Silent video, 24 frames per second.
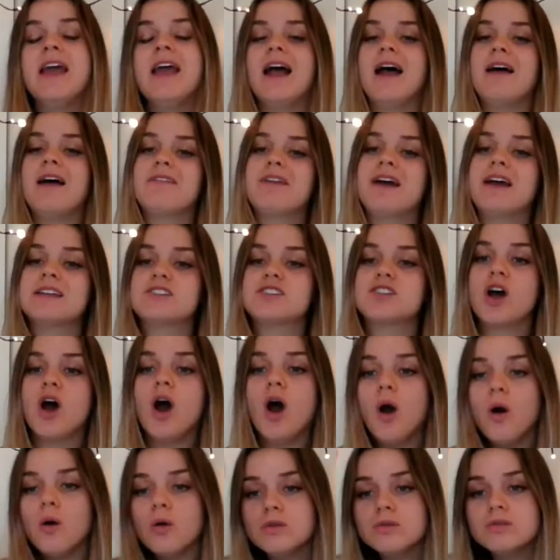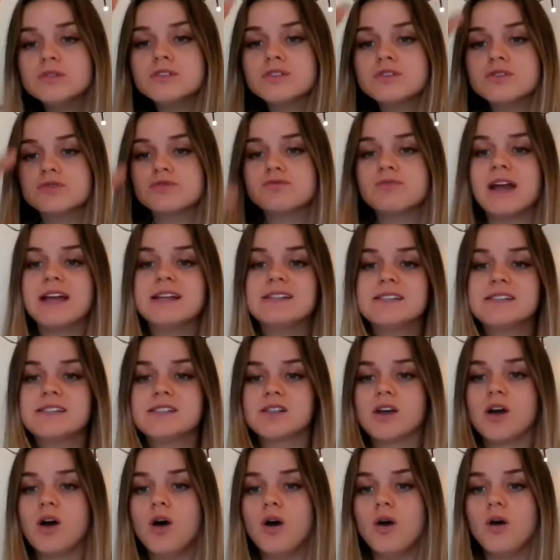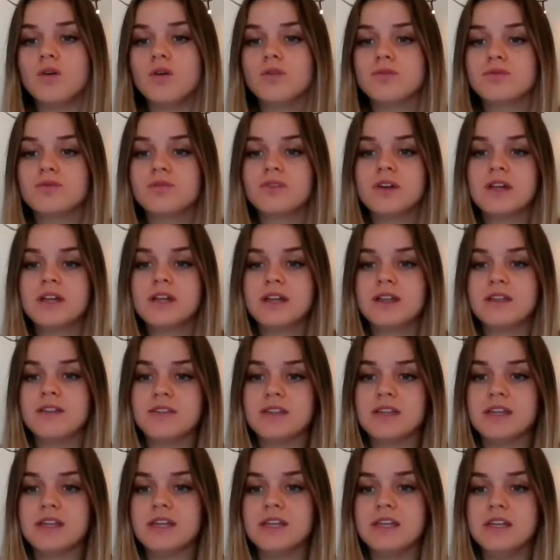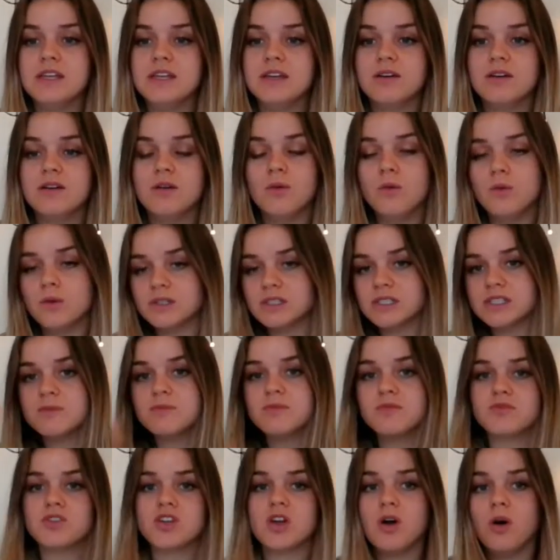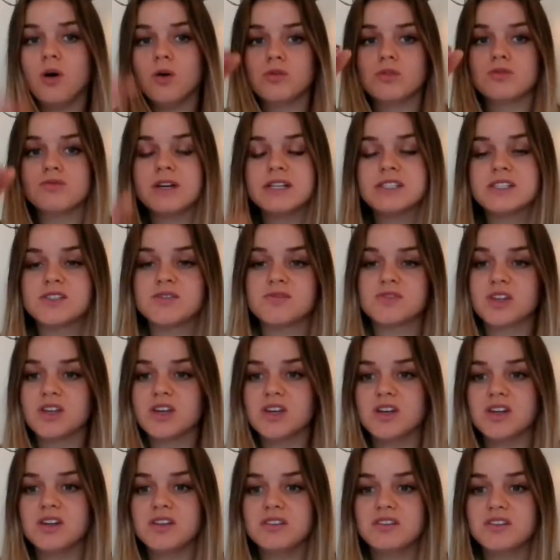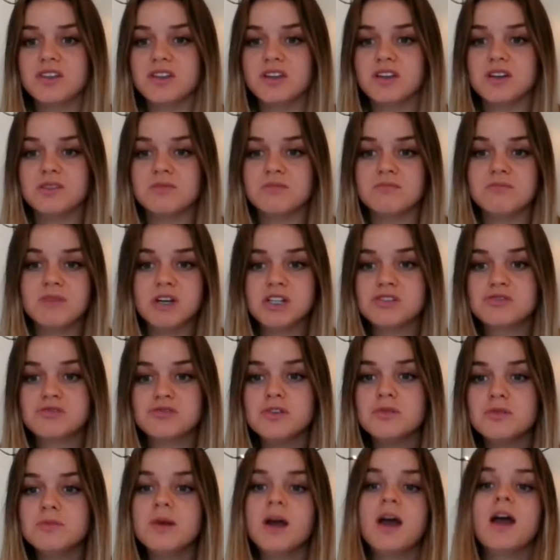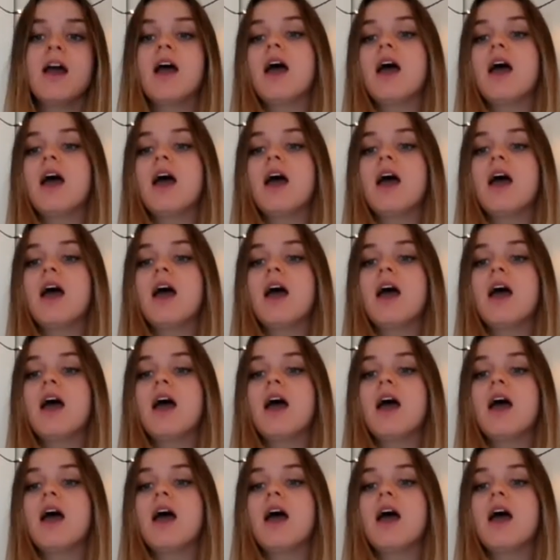and that is to hold the rest of the organism, to hold the rest of the mushroom